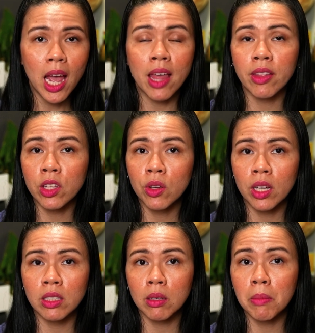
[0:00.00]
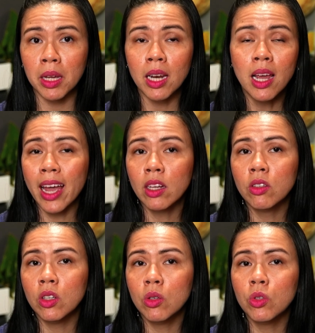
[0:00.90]
And then you hit submit
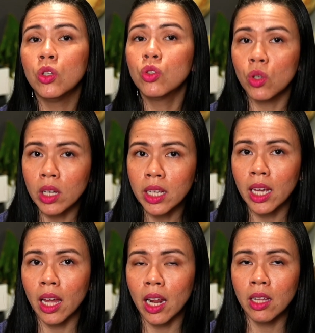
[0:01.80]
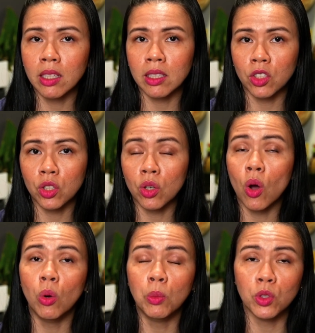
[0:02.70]
and you usually get a decision
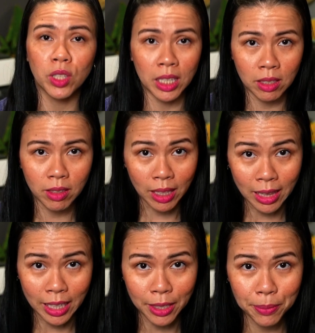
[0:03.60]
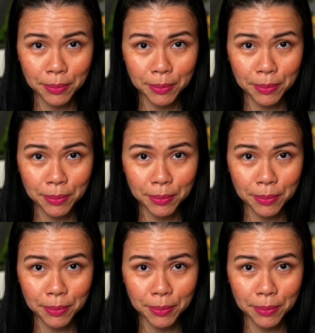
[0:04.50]
almost instantly.